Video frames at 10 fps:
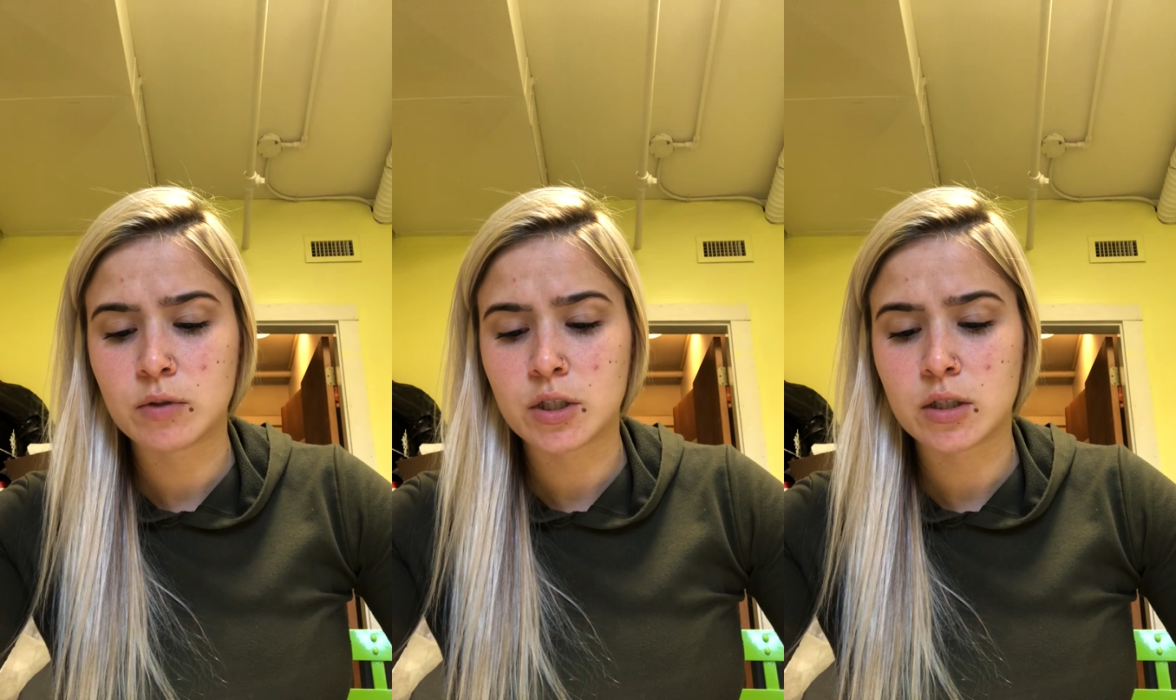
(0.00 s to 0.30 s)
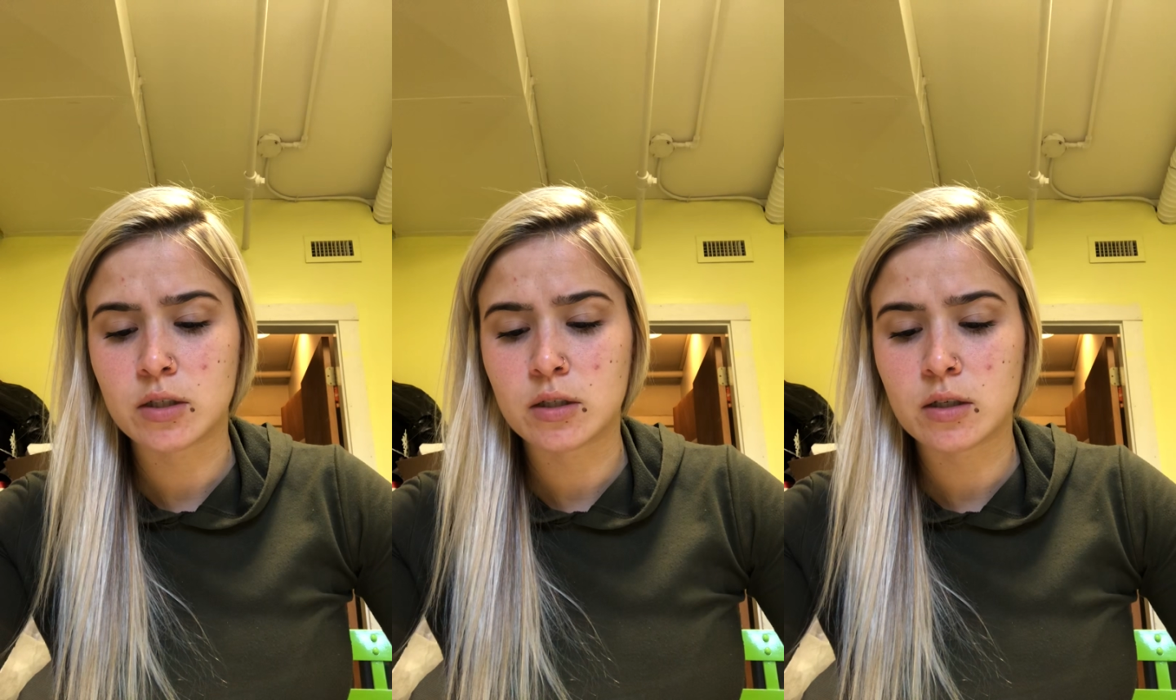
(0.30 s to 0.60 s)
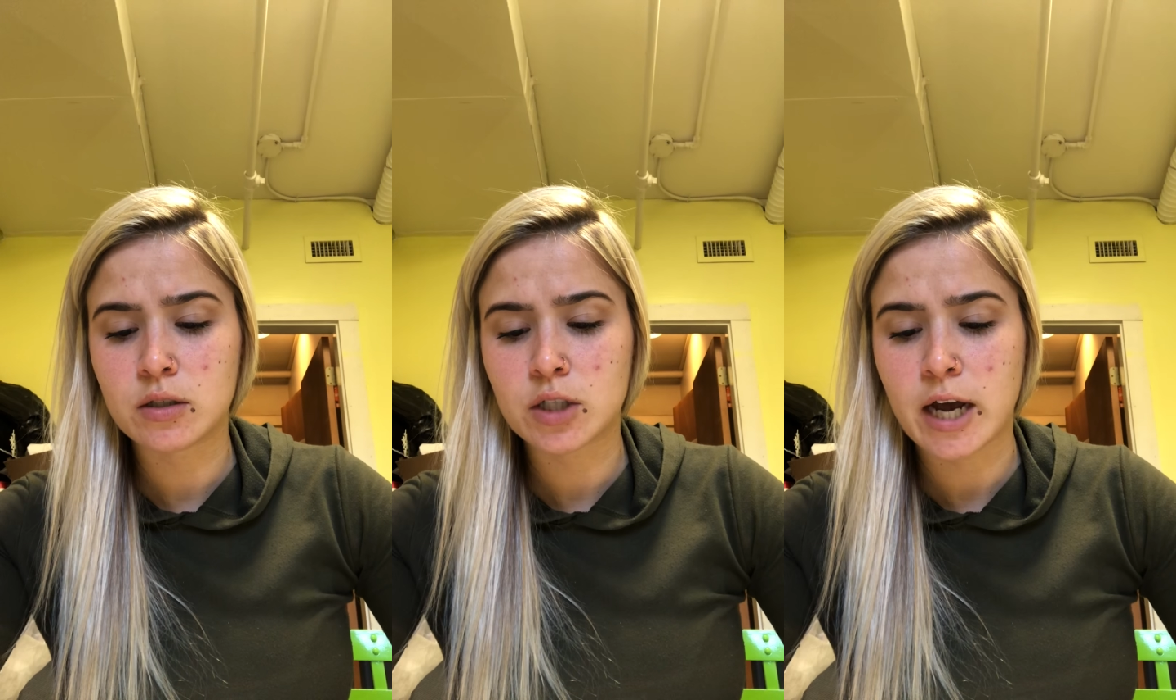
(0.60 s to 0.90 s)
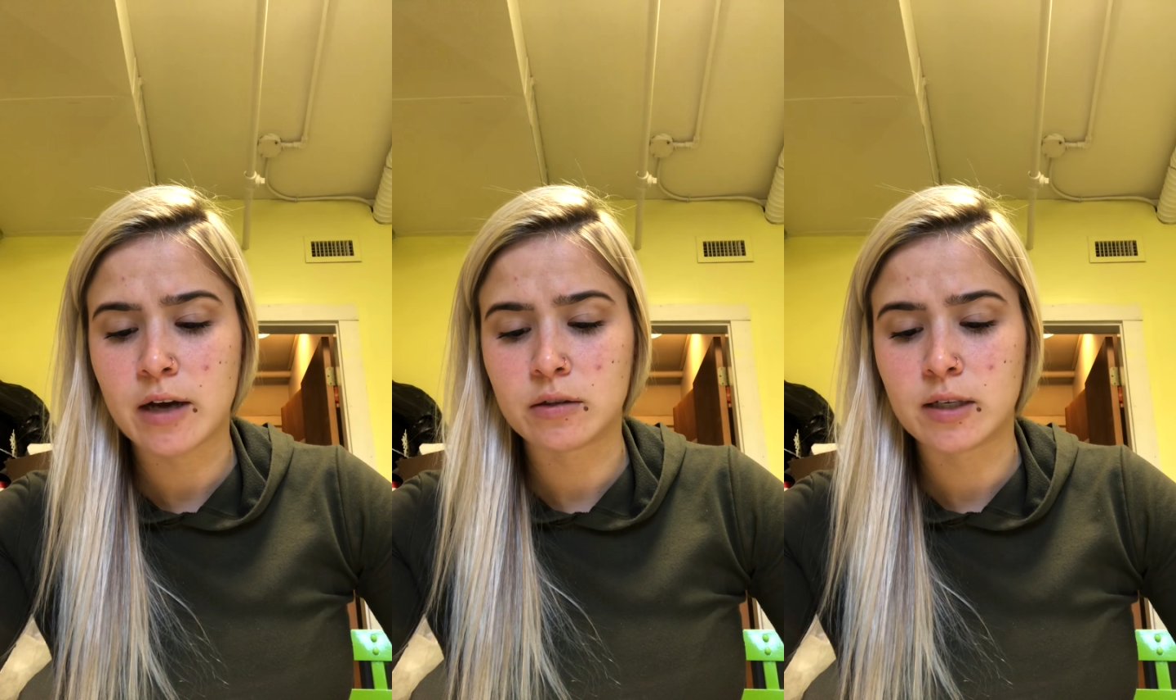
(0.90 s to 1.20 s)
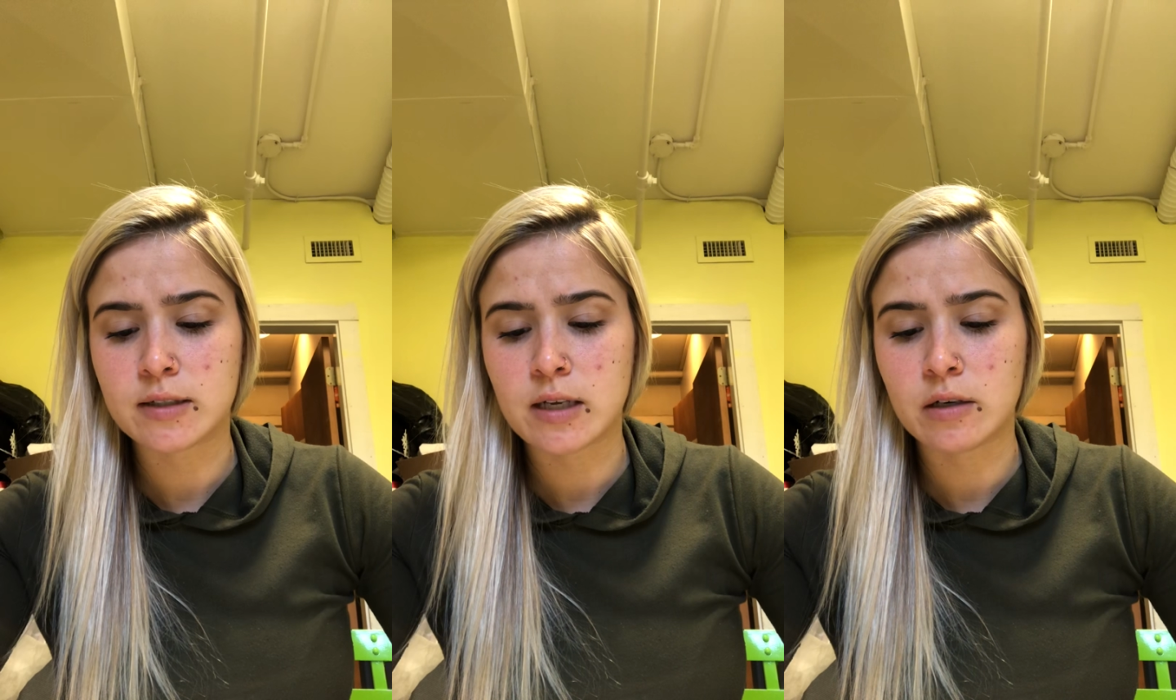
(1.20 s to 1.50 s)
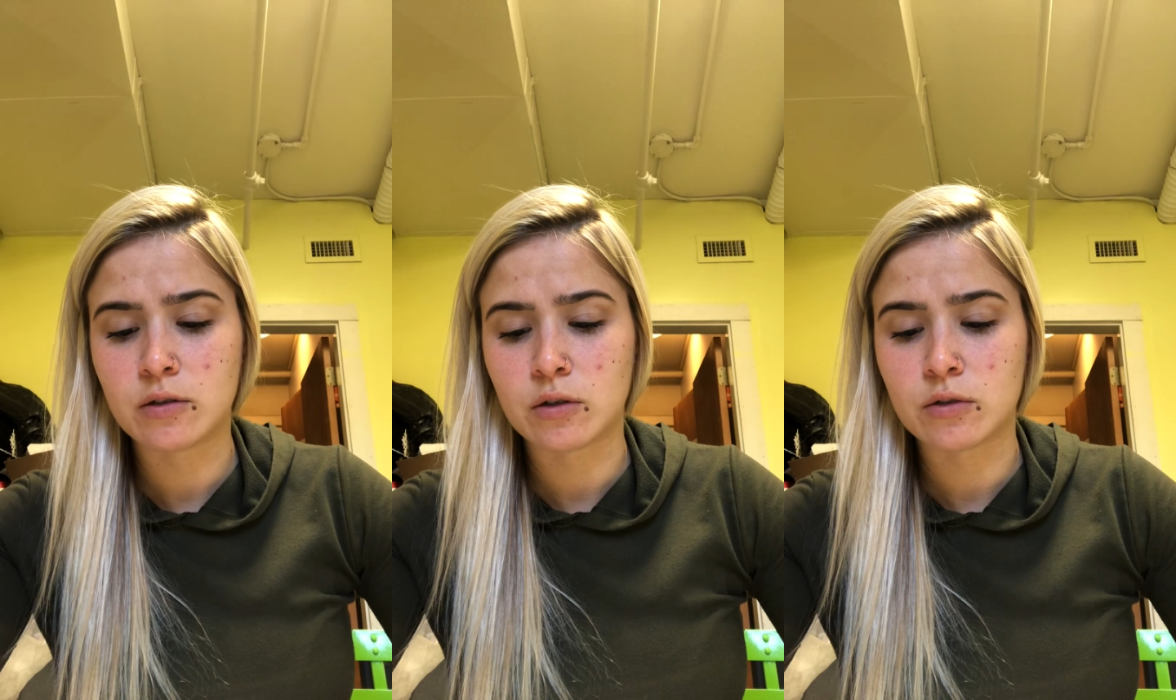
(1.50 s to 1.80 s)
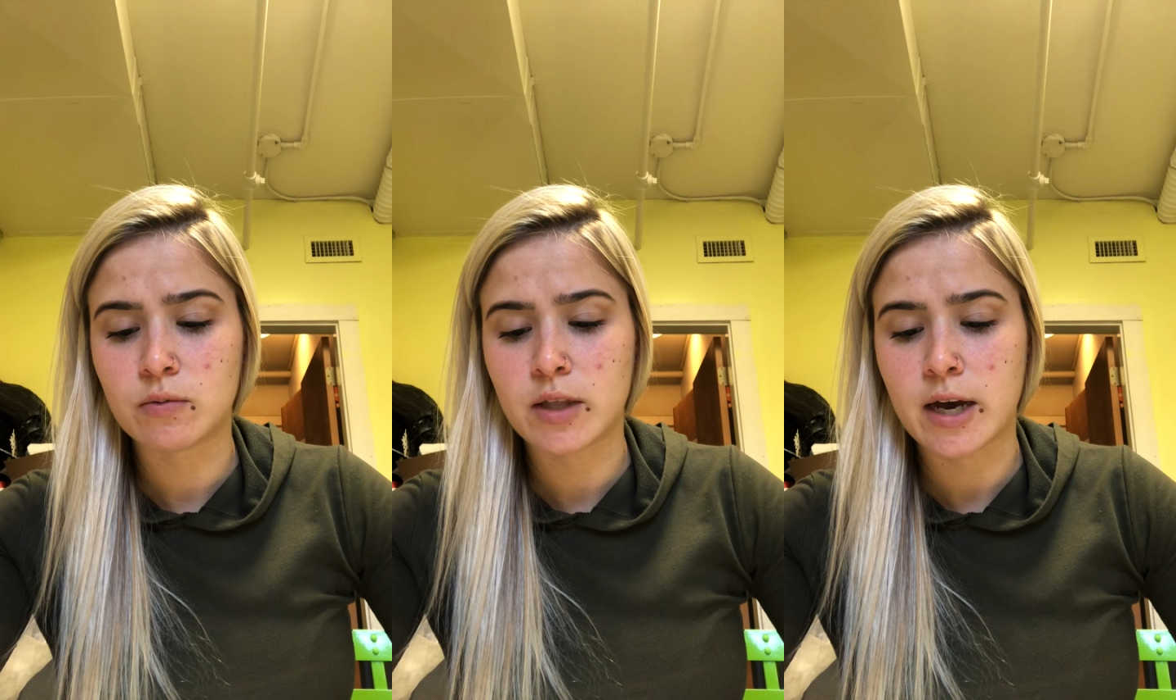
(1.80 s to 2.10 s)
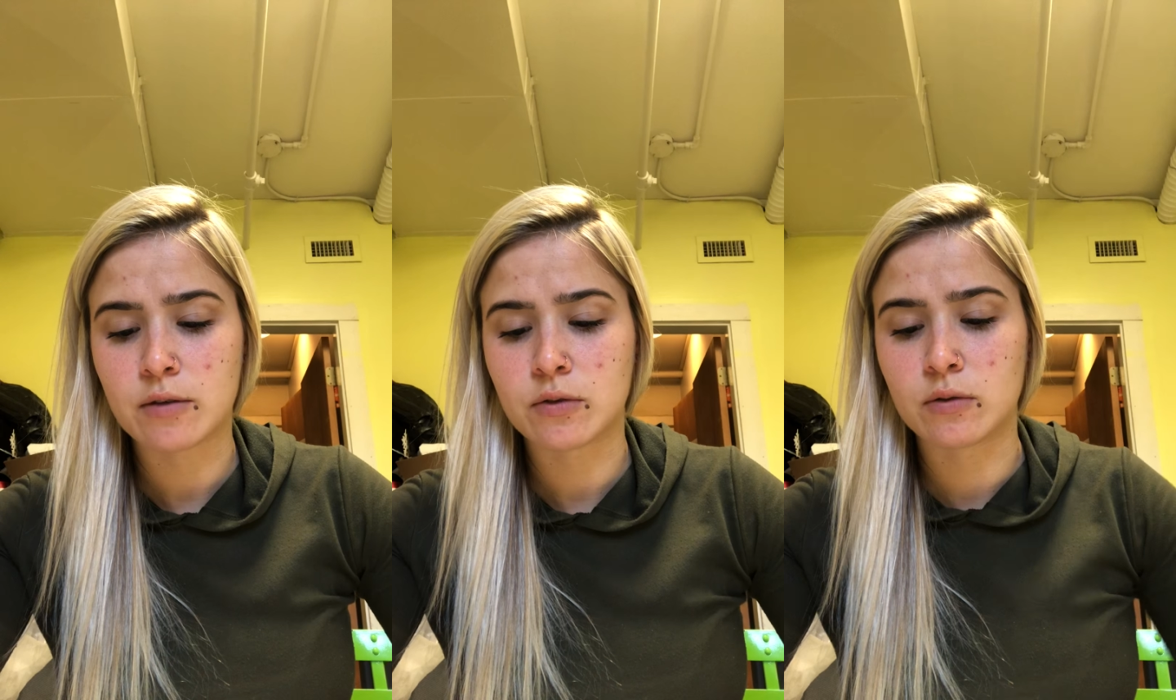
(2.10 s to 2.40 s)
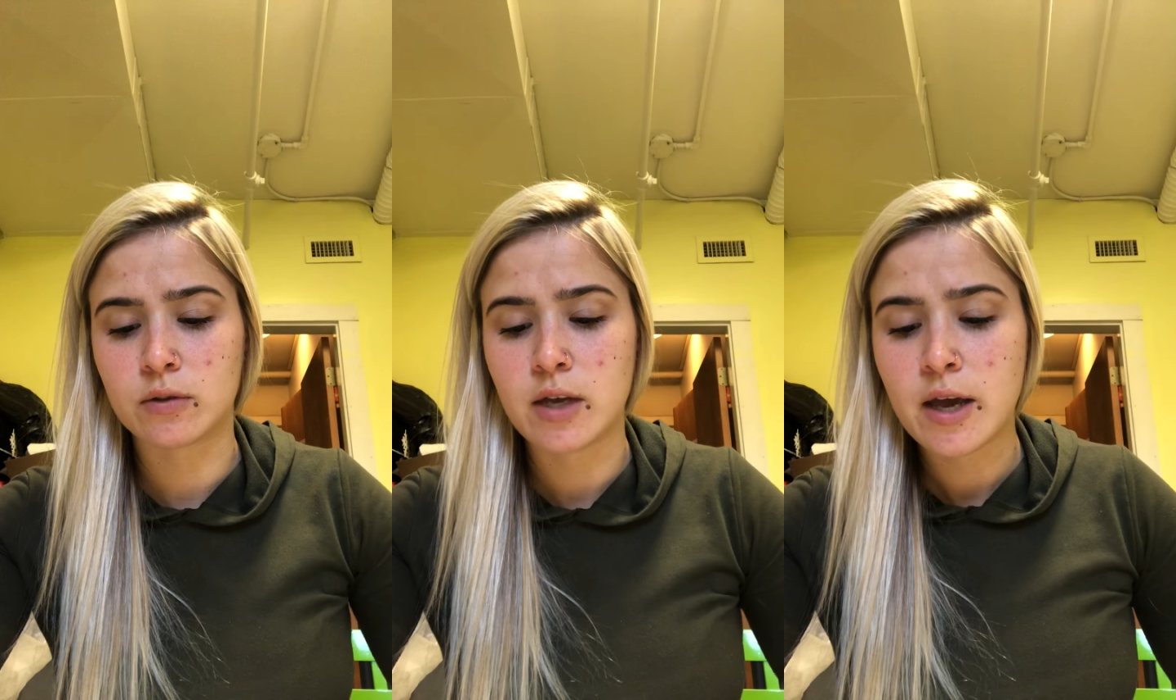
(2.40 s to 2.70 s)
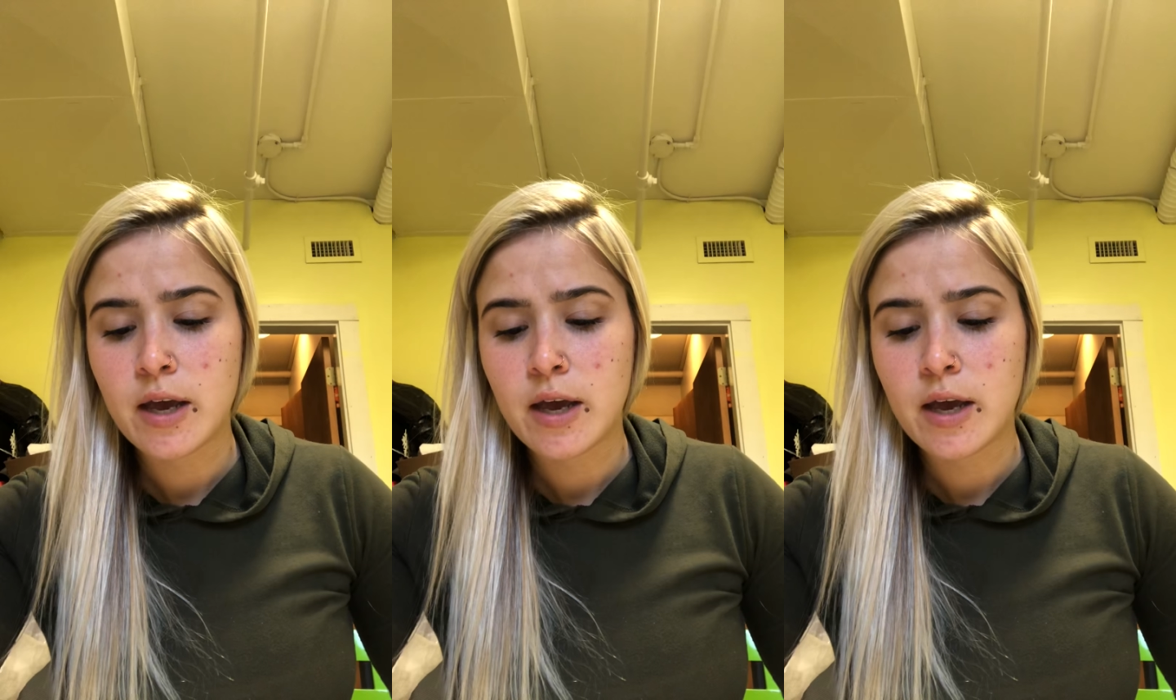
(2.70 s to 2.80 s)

which is childless and adults with household